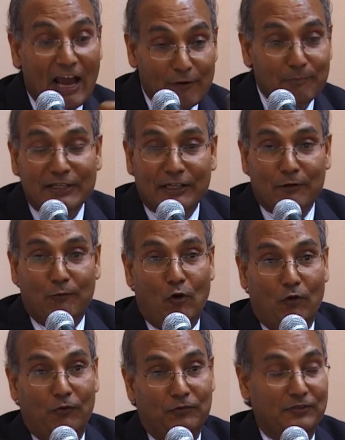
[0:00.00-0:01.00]
have been
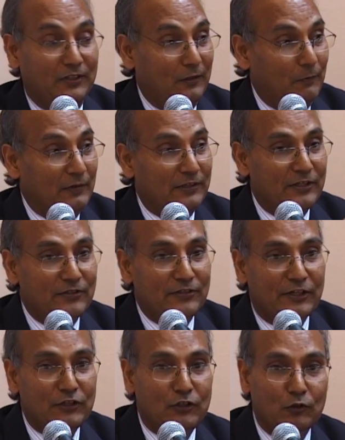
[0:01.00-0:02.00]
involved with
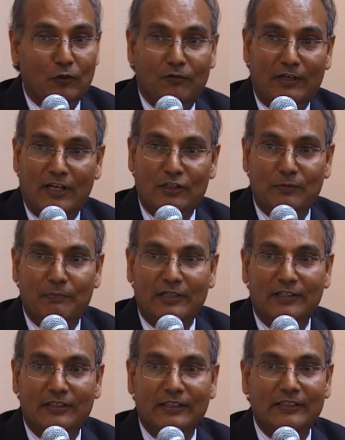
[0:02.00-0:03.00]
this issue of
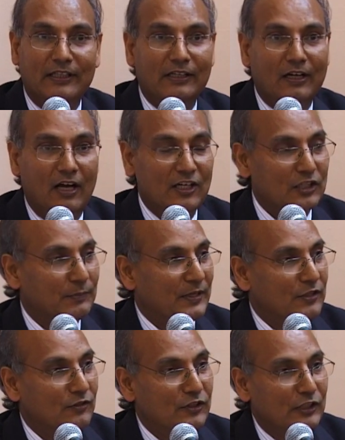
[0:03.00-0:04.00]
untouchability and
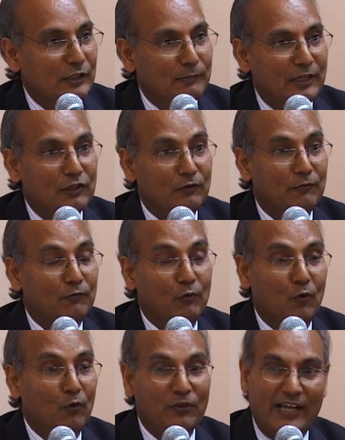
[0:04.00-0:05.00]
caste-based discrimination
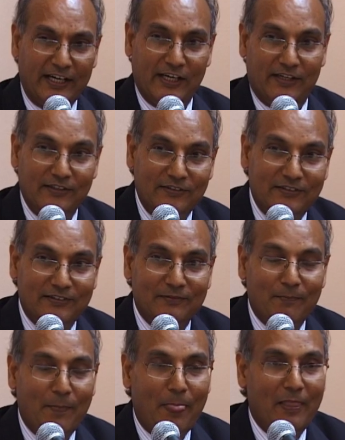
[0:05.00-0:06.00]
for decades.
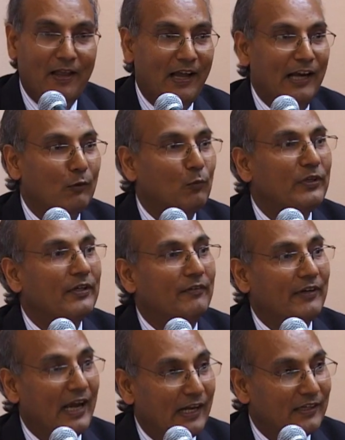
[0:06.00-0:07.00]
And we
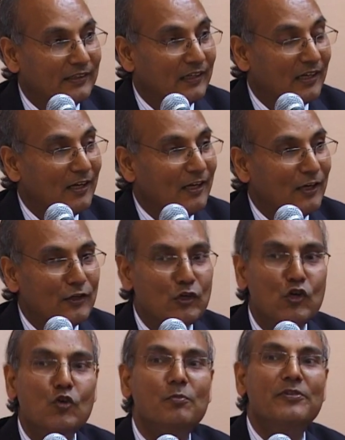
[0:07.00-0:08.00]
have had
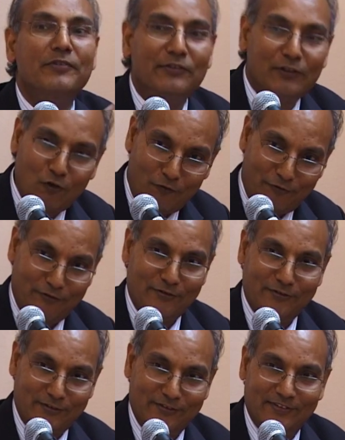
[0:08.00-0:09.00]
numerous
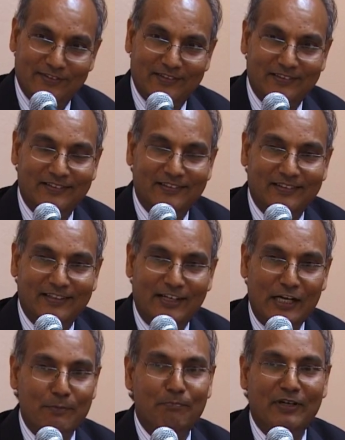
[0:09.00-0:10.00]
conferences
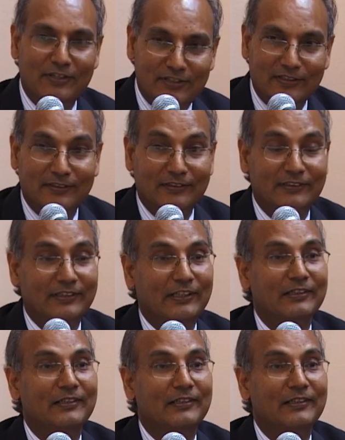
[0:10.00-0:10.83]
in Britain,